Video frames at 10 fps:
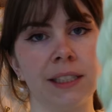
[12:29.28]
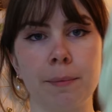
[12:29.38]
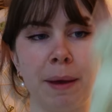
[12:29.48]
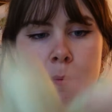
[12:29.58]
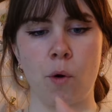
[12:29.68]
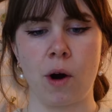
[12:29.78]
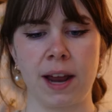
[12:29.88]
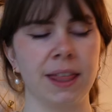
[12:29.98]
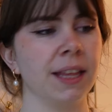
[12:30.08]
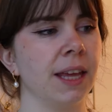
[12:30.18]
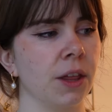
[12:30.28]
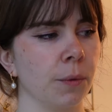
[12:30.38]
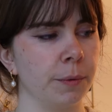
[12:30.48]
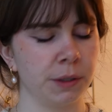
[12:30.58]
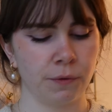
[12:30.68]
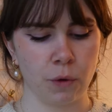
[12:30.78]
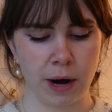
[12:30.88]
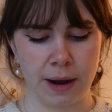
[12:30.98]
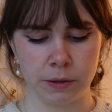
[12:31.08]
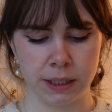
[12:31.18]
a bit more. I think the other one was
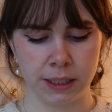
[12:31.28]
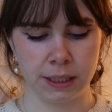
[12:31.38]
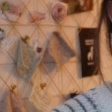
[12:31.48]
4 ounces.